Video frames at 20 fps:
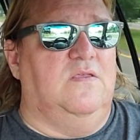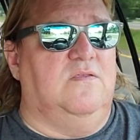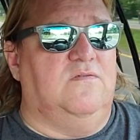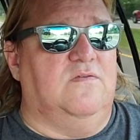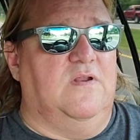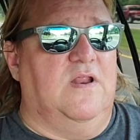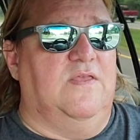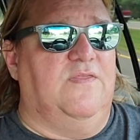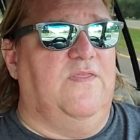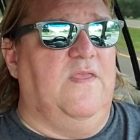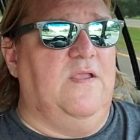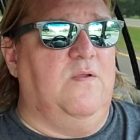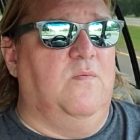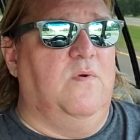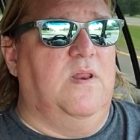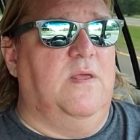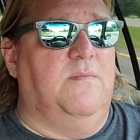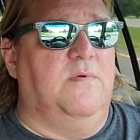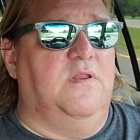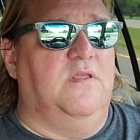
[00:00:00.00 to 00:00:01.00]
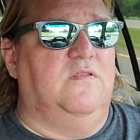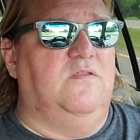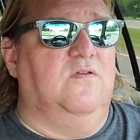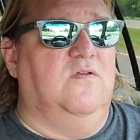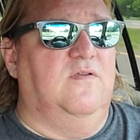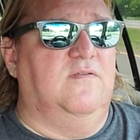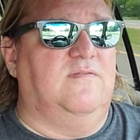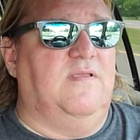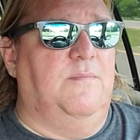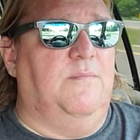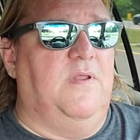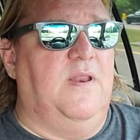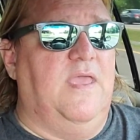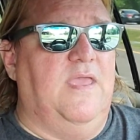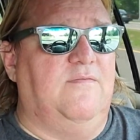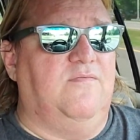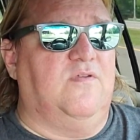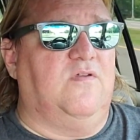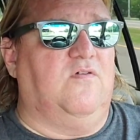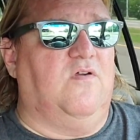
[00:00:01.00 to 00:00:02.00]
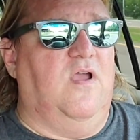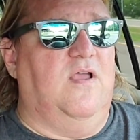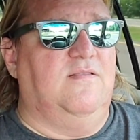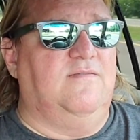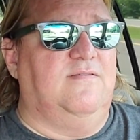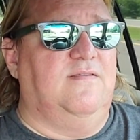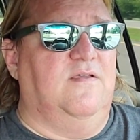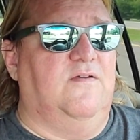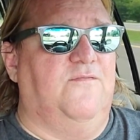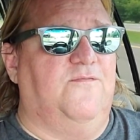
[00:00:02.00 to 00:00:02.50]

So, and I think what I'm going to do is I'm going to have the garage sale